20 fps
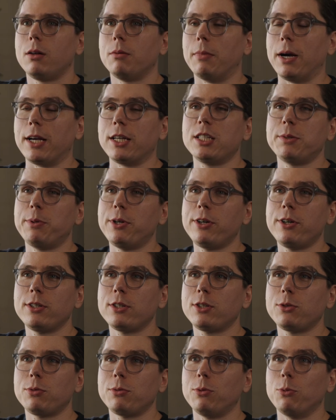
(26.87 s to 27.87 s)
My
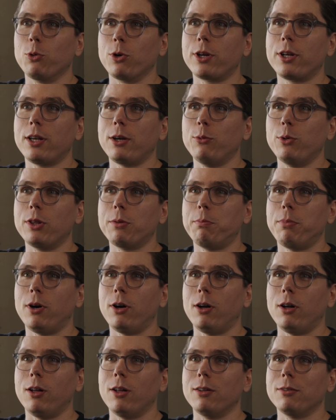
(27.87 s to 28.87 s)
experience working with
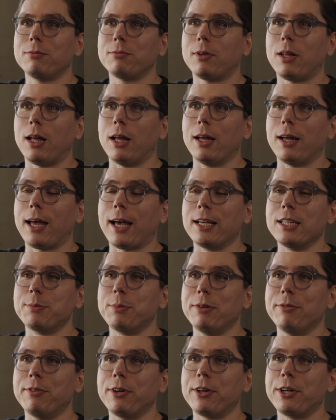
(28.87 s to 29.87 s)
Paul has
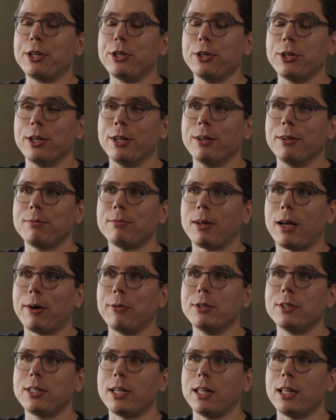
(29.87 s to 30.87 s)
been very good. I
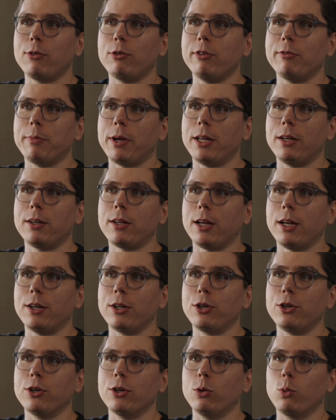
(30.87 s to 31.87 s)
would say that we've maintained
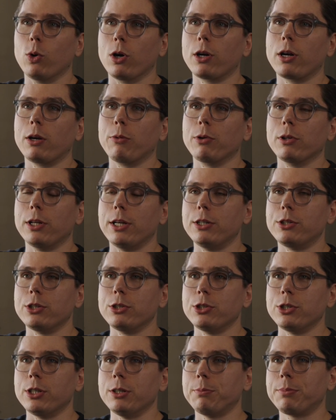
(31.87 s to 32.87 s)
a good working
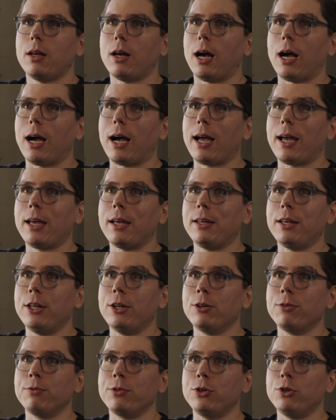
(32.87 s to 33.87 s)
relationship. I
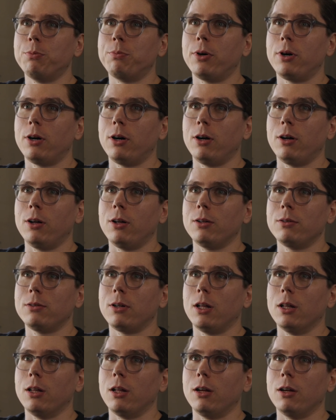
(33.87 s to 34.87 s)
interviewed Paul
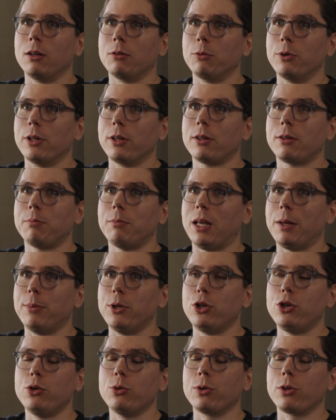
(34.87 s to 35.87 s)
along with maybe
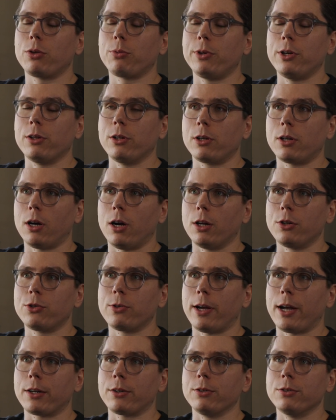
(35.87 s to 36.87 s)
2 or 3 other
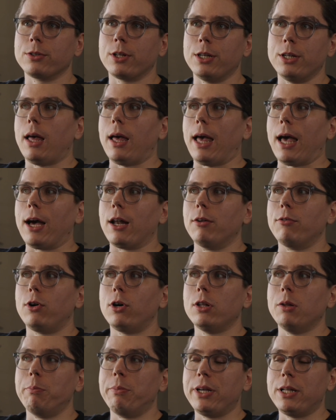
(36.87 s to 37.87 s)
contractors. Out of
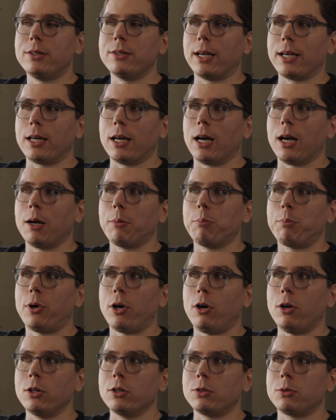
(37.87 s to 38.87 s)
all the bids I got,
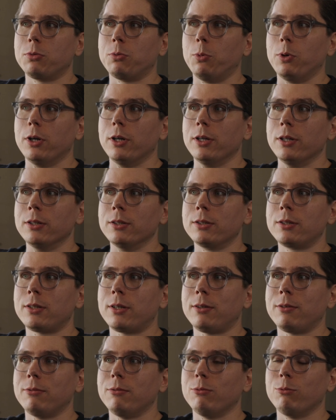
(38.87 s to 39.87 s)
Paul's was
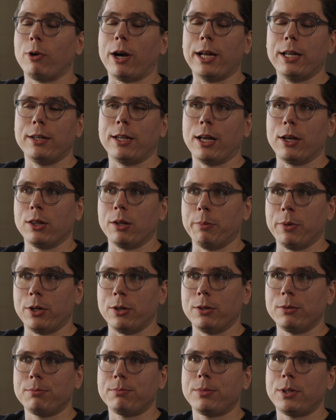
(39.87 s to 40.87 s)
right down the
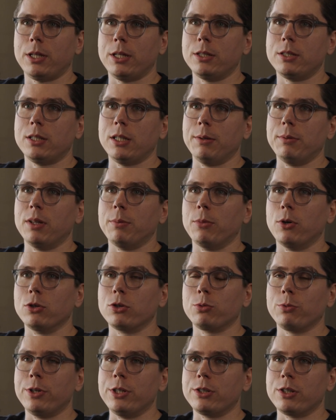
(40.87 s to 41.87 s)
middle. He seemed the
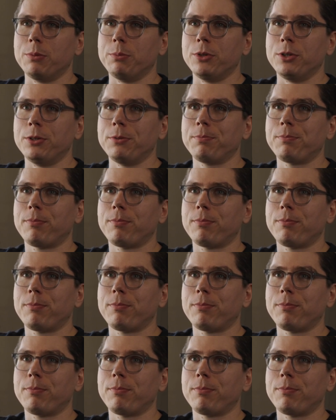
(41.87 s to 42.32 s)
most reasonable.